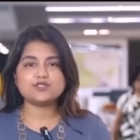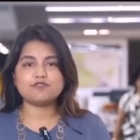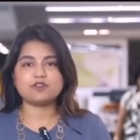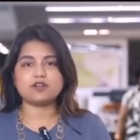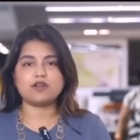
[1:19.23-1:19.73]

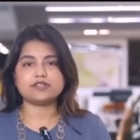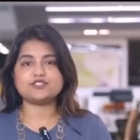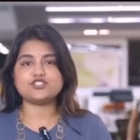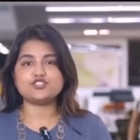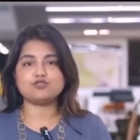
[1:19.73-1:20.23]
of
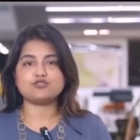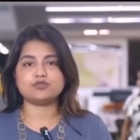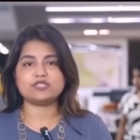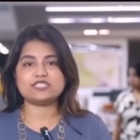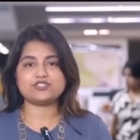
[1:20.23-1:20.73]
Iranians took to
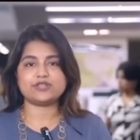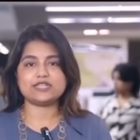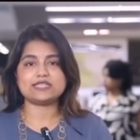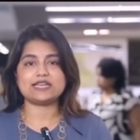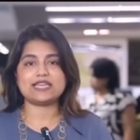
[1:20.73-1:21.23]
the
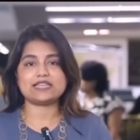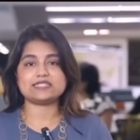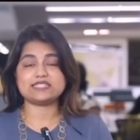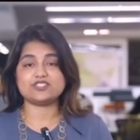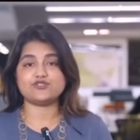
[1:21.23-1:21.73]
streets
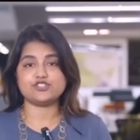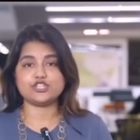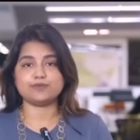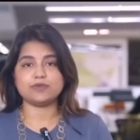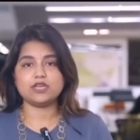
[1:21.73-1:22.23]
against his
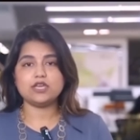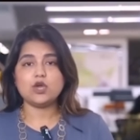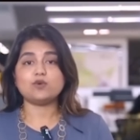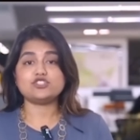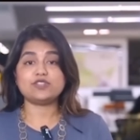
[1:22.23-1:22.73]
regime,
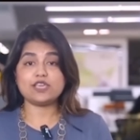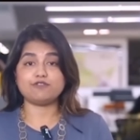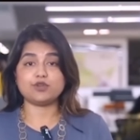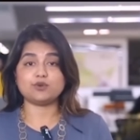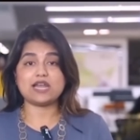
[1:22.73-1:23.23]
which they
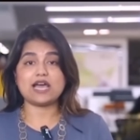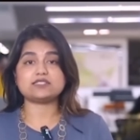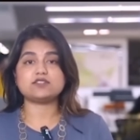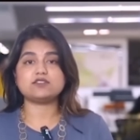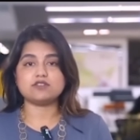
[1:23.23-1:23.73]
viewed
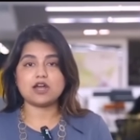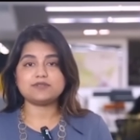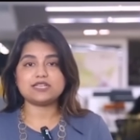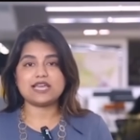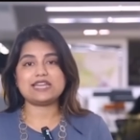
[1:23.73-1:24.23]
as
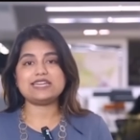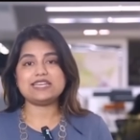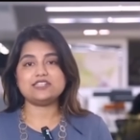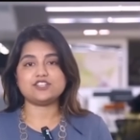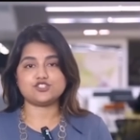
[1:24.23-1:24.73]
corrupt and
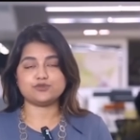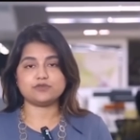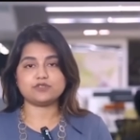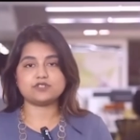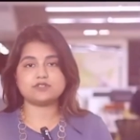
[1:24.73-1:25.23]
illegitimate.